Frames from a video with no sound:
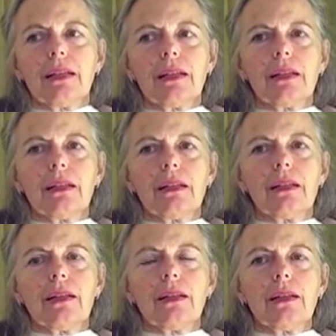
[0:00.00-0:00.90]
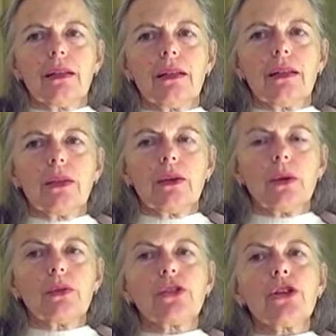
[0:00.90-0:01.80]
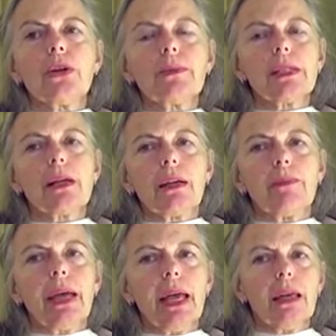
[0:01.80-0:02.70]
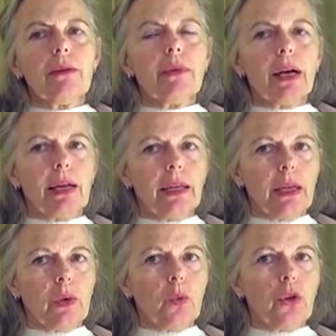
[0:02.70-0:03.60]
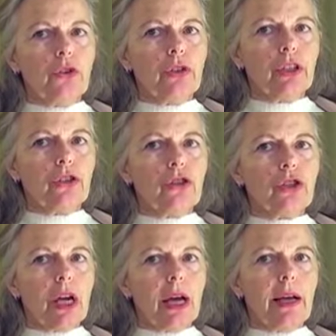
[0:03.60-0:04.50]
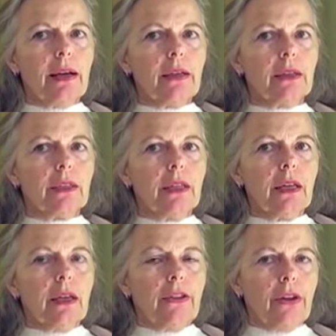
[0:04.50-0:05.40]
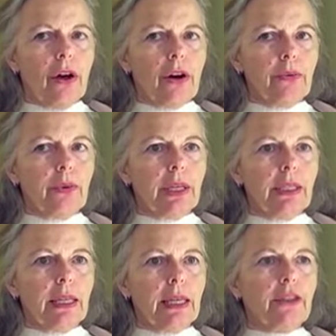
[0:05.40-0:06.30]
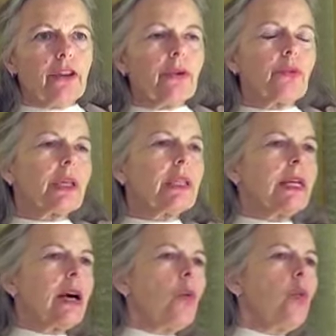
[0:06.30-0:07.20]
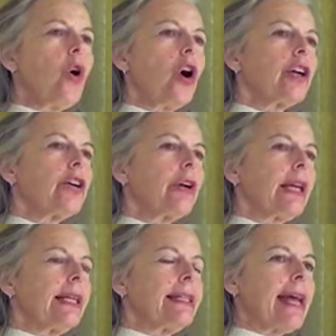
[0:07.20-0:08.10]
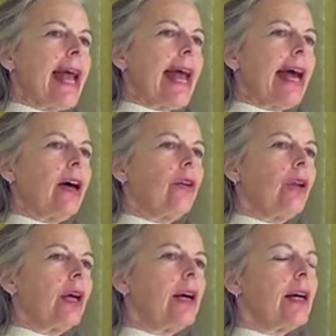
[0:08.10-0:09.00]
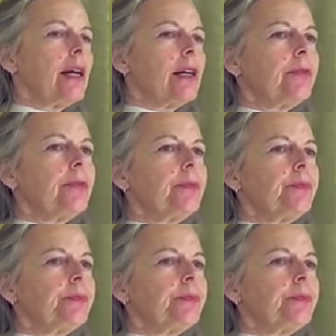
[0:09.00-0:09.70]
The terms like pain body and wounded child are they're really a watering down of